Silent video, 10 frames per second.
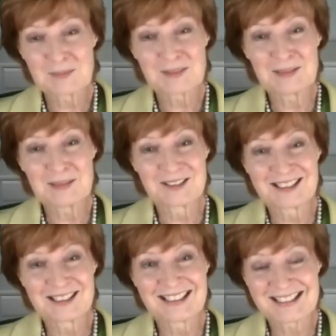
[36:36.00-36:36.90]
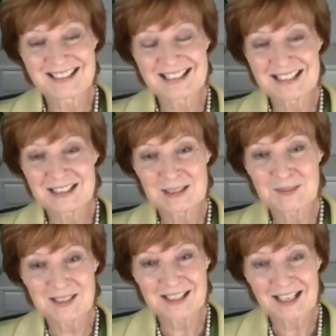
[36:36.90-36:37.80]
people. And as I said at the
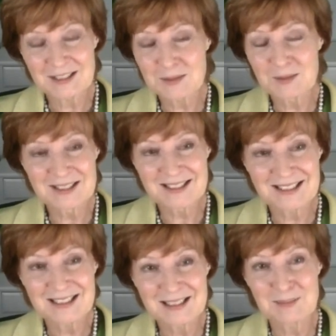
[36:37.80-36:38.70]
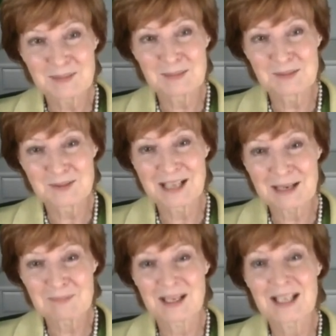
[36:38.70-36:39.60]
beginning, I just want to see these people get
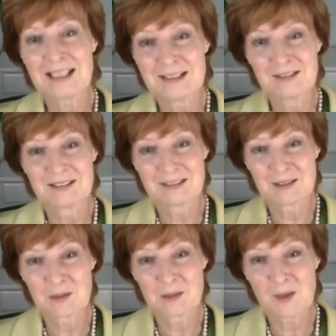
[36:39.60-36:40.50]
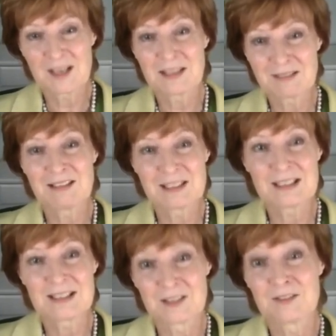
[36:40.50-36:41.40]
paid the way they
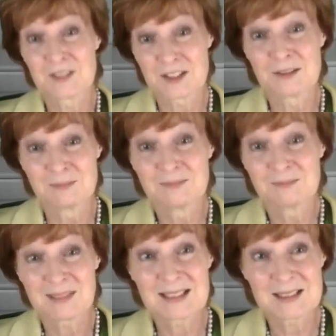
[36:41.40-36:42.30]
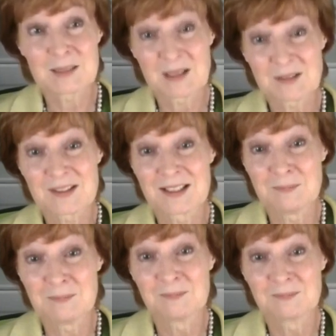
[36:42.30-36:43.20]
deserve to, because it's about time.
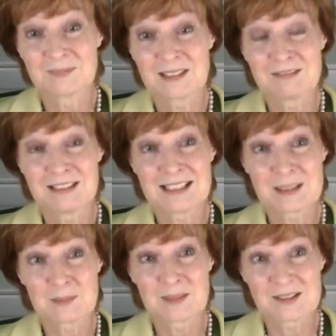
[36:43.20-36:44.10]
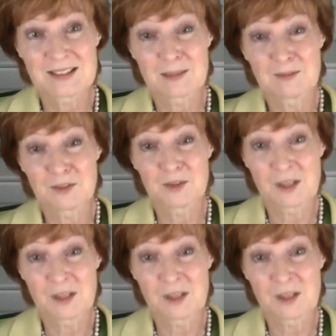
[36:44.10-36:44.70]
It really is about time for